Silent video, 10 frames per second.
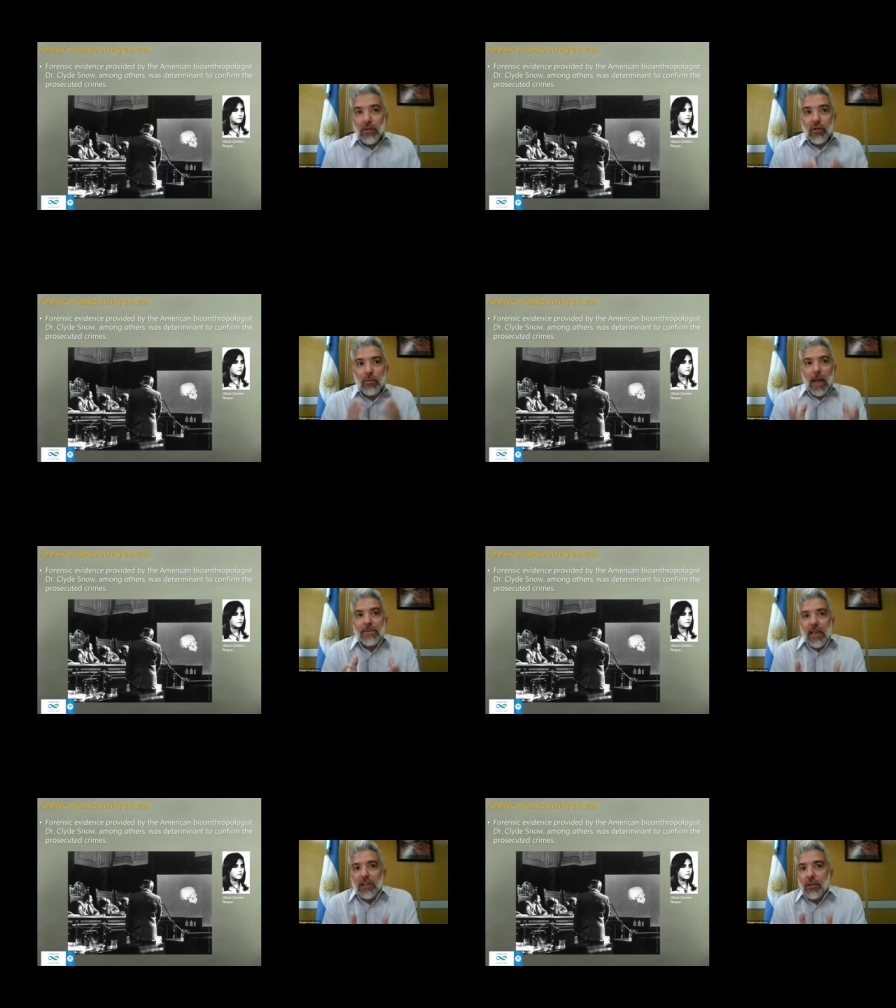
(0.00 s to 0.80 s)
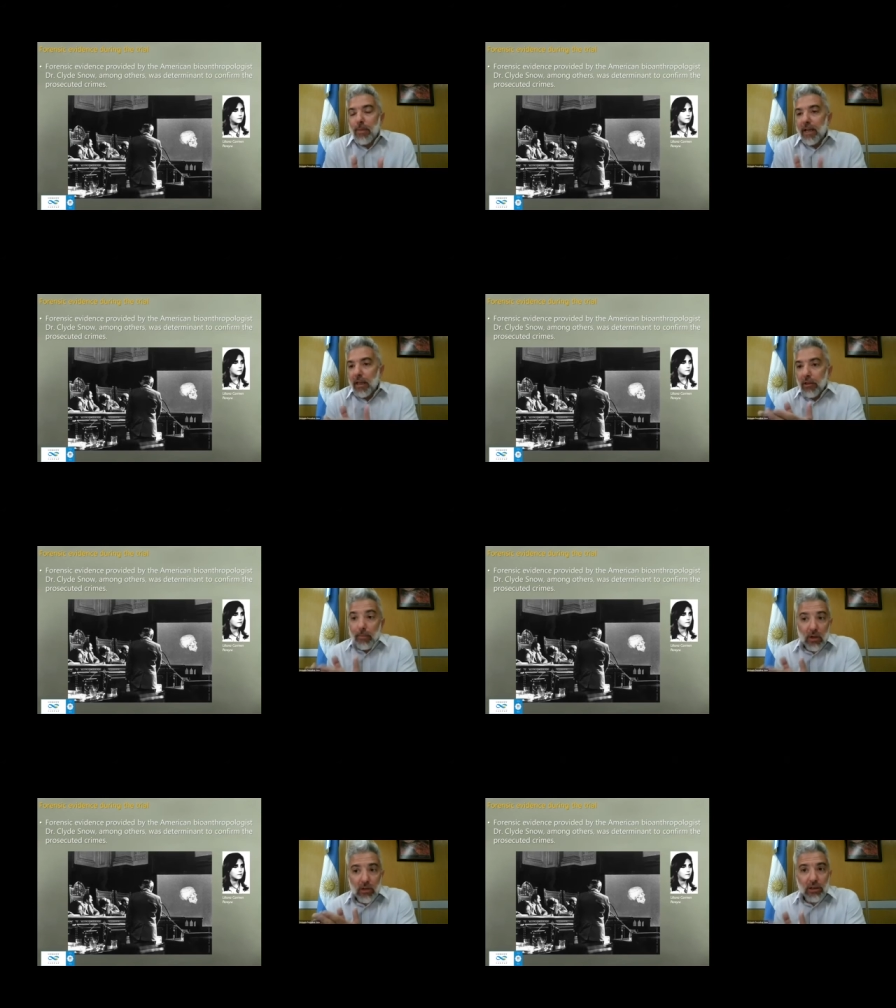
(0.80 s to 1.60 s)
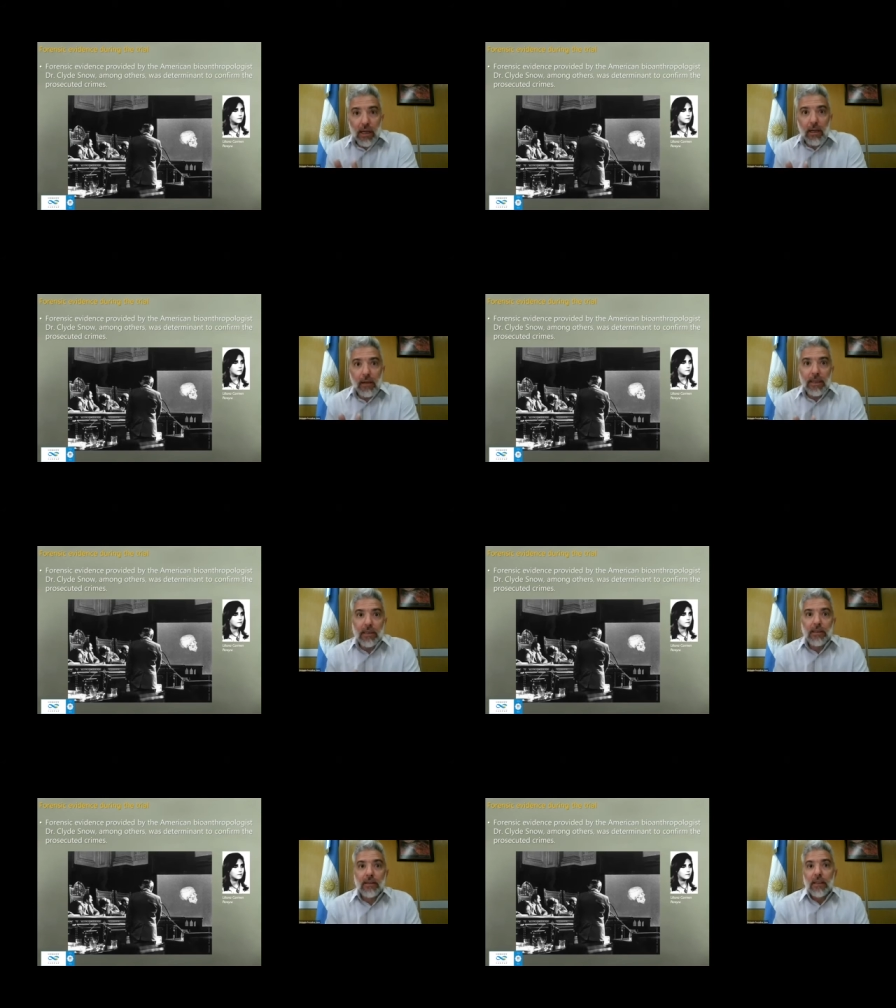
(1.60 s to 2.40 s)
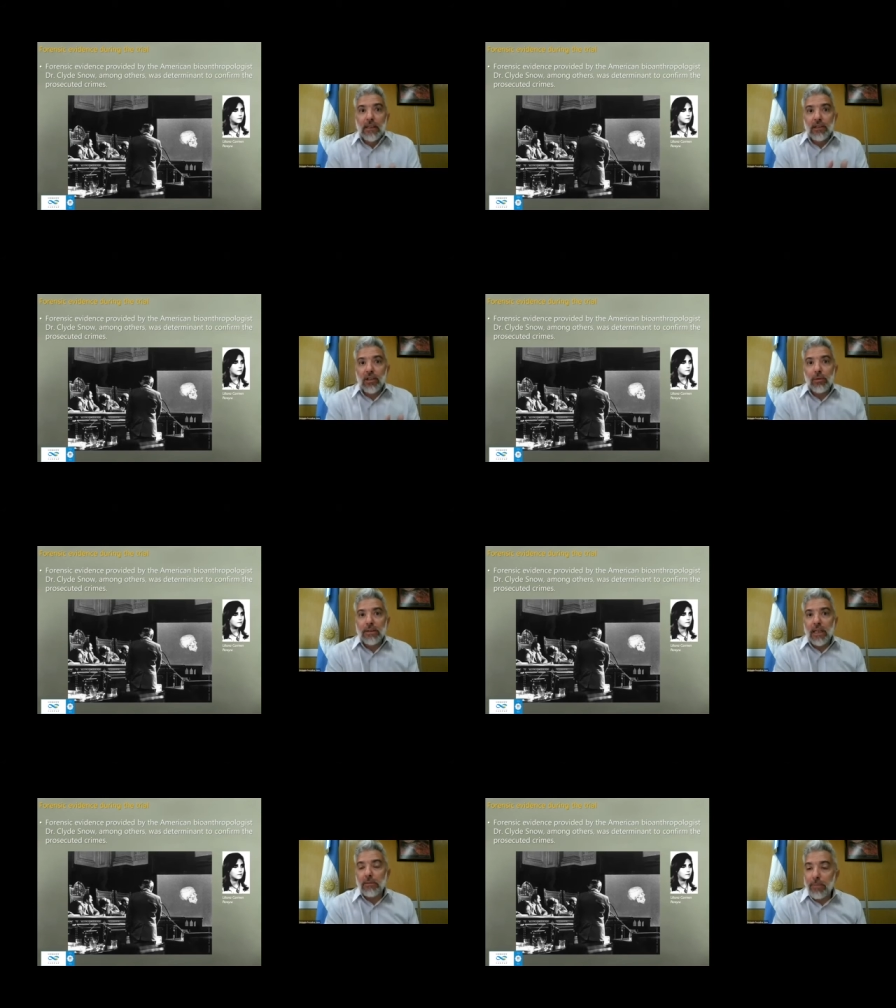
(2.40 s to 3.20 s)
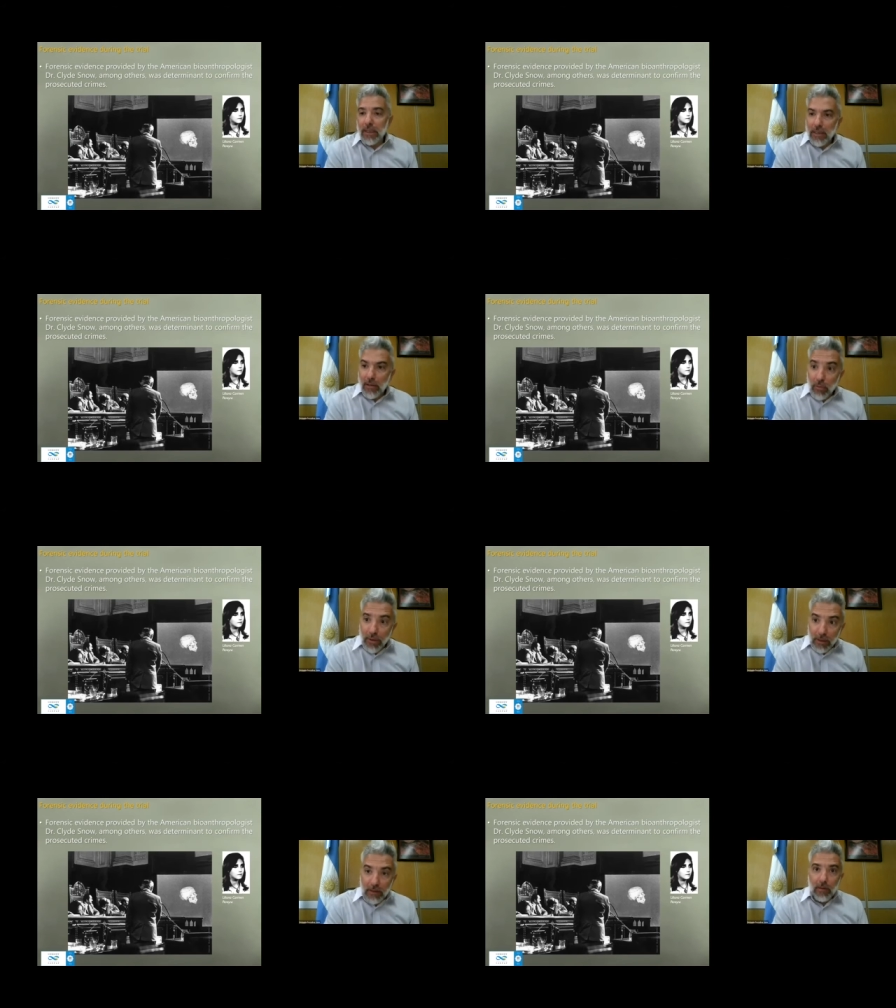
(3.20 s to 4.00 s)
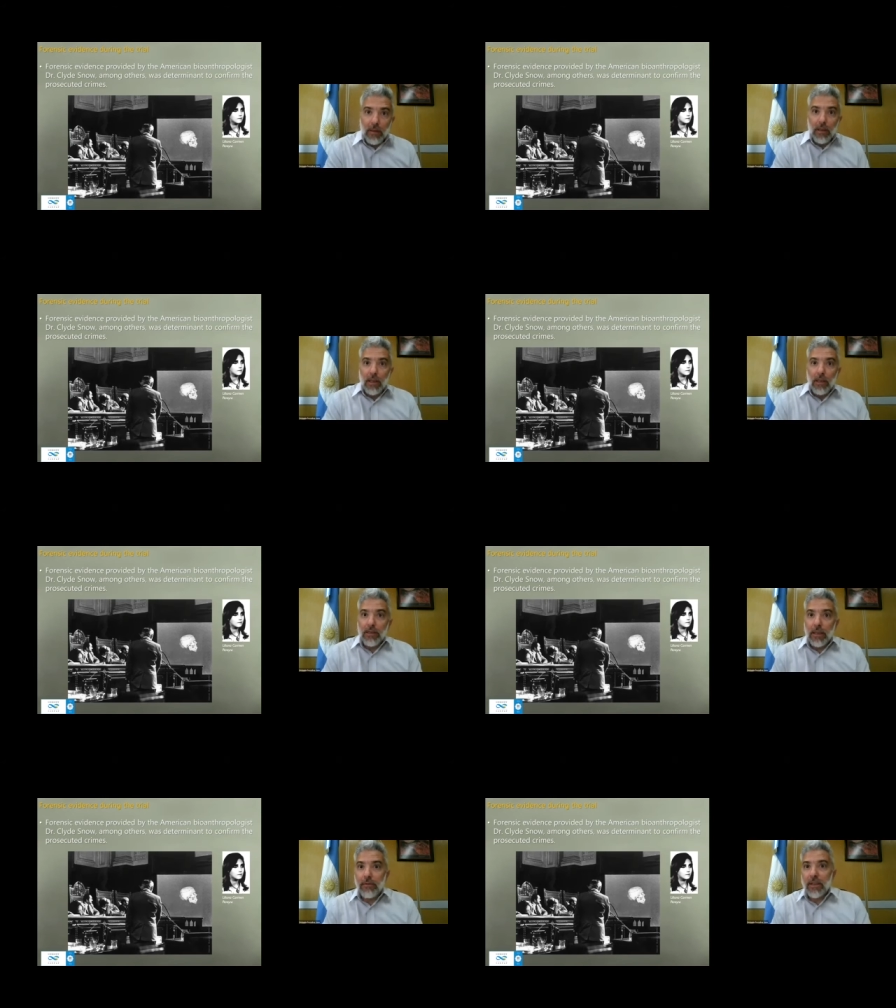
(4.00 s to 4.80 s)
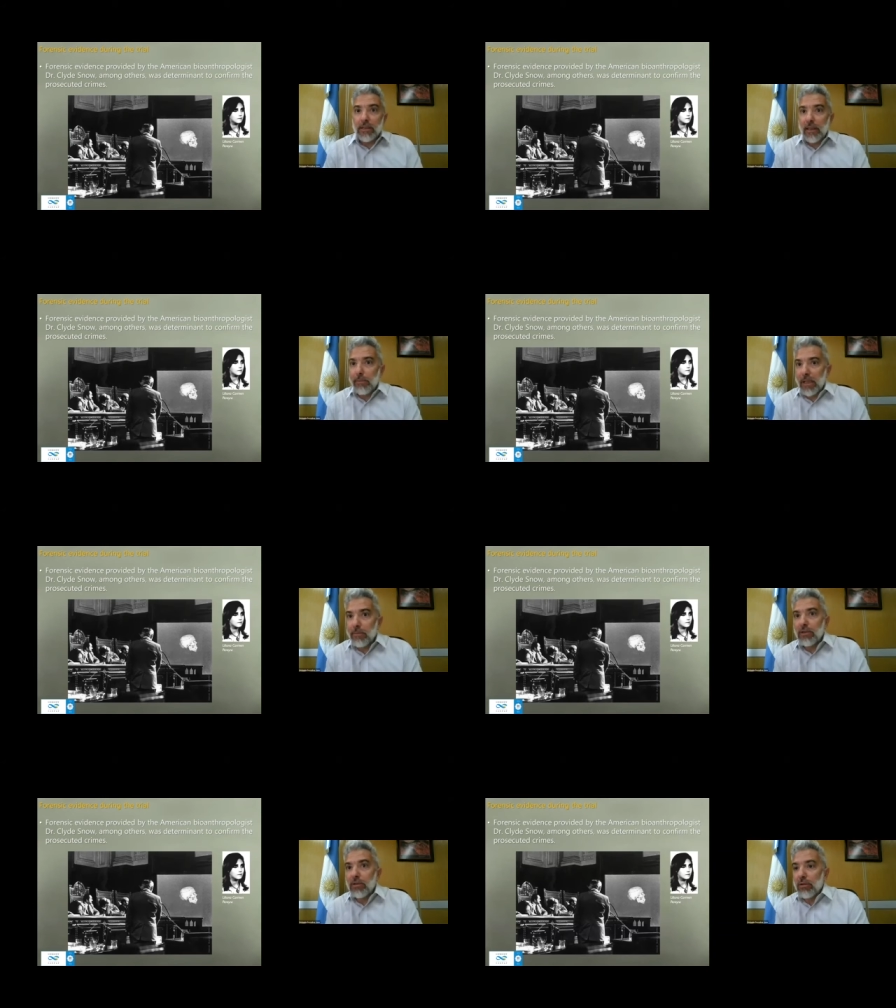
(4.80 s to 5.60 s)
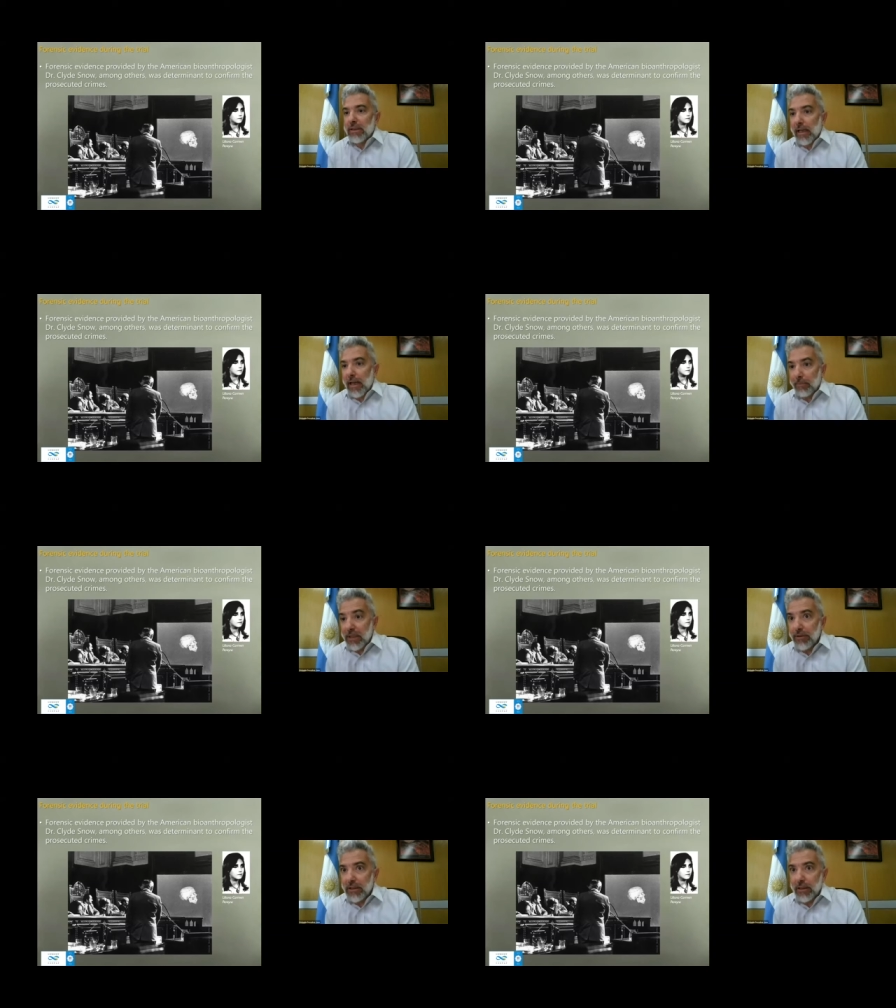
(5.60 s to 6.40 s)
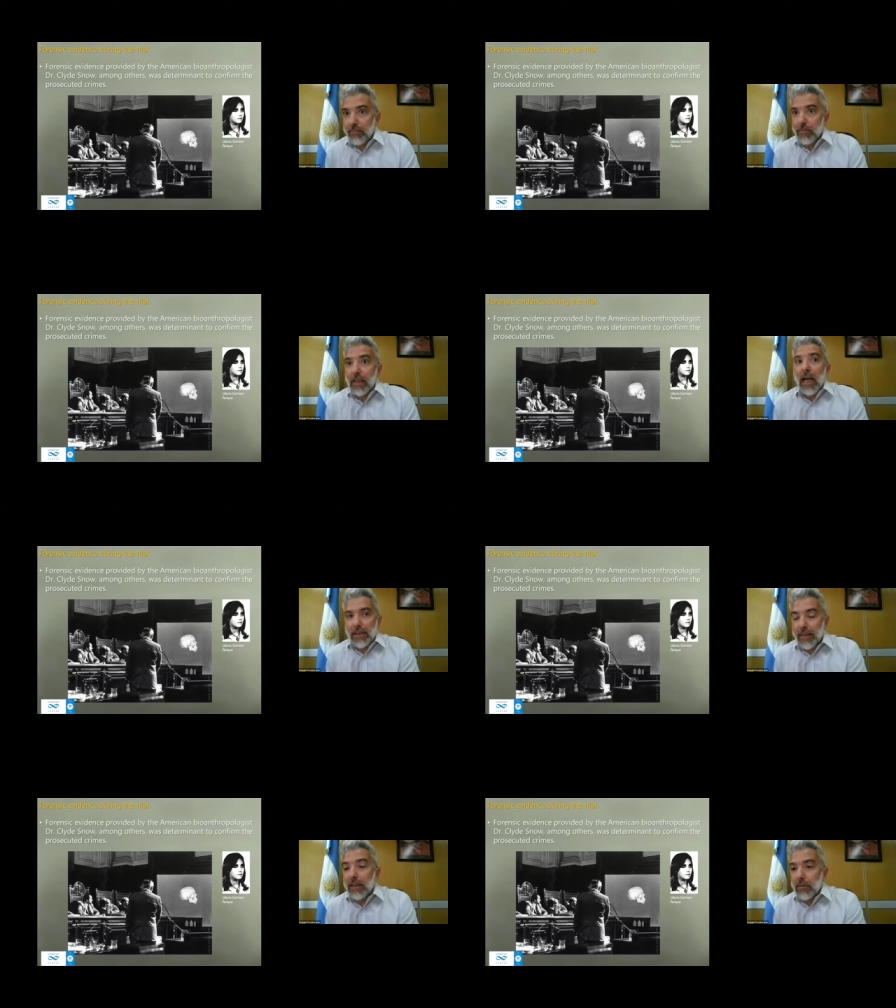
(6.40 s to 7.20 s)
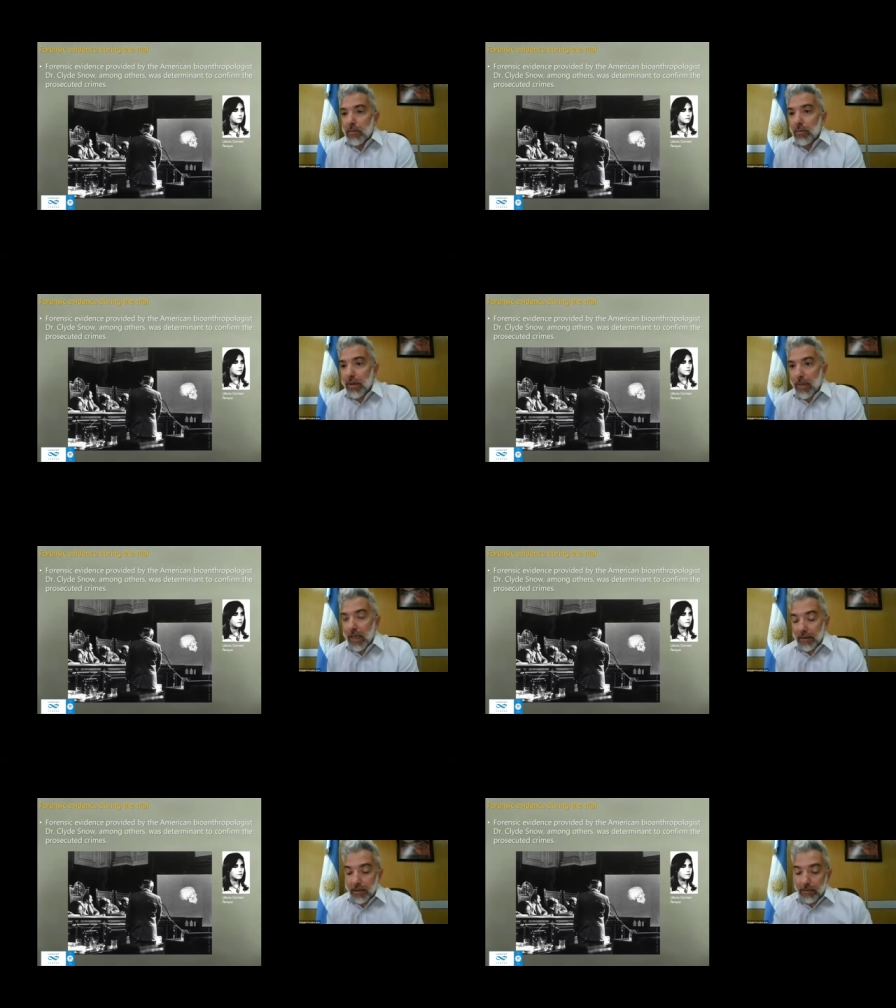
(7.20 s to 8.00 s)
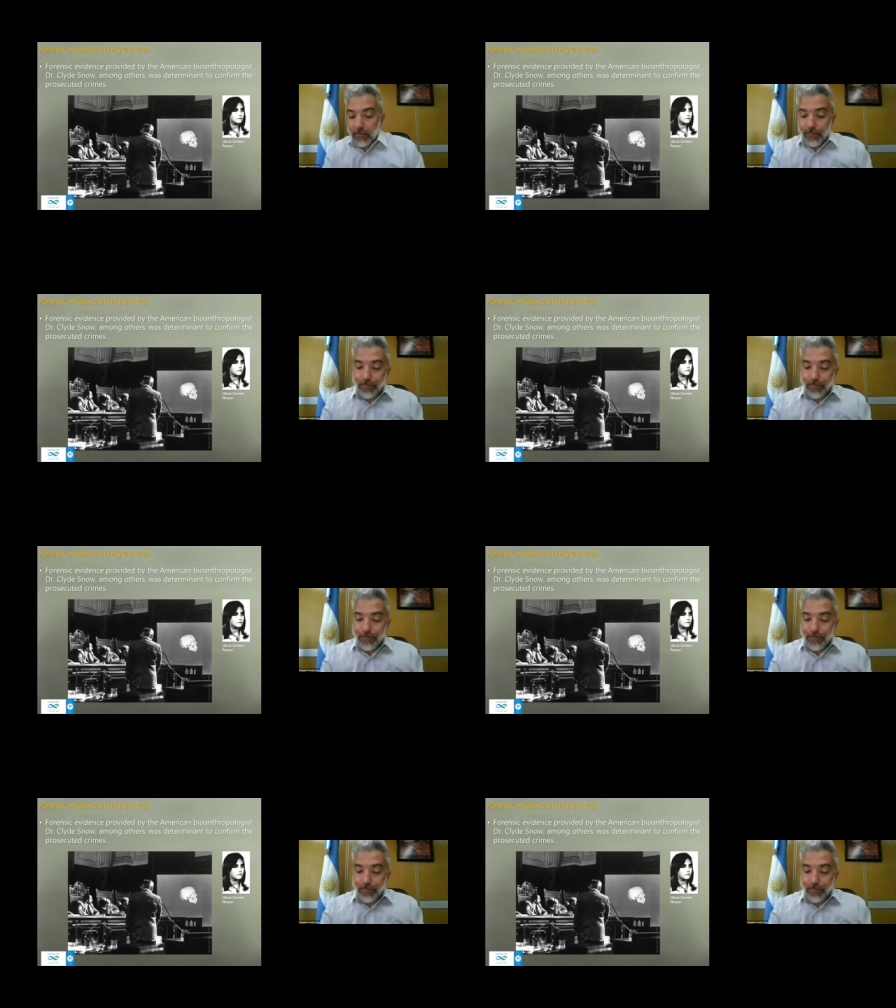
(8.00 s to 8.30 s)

to sum up, such bioanthropological evidence showed that pregnant women delivered their babies during their captivity and then were murdered.